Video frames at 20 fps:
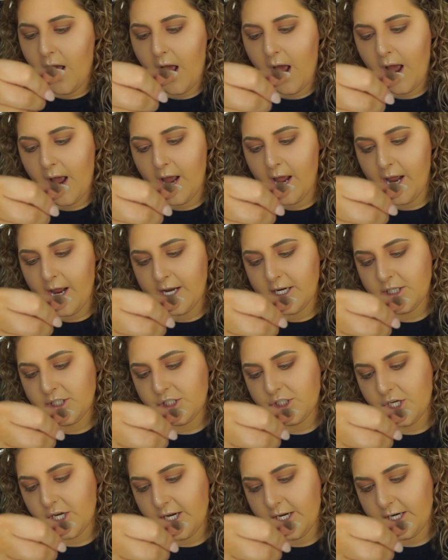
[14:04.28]
Eye
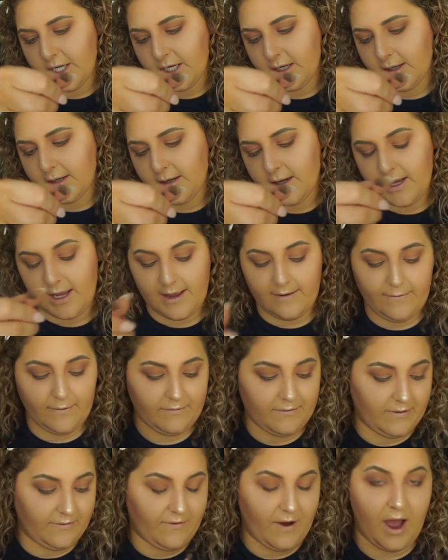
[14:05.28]
Shading
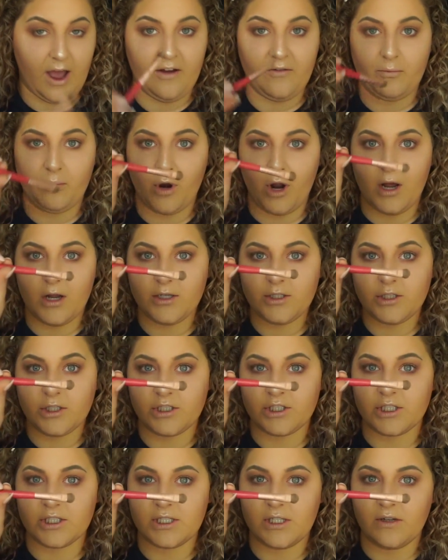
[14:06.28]
E55 brush.
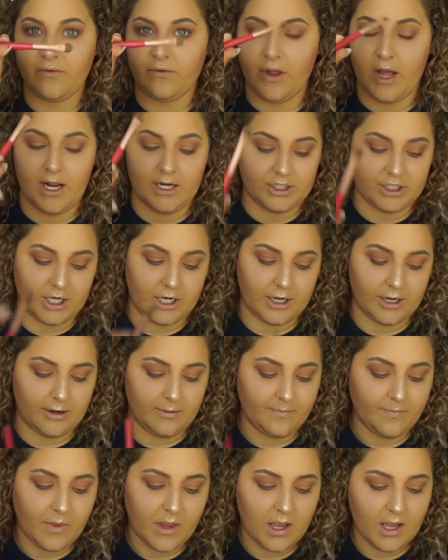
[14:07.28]
It's just a flat shader.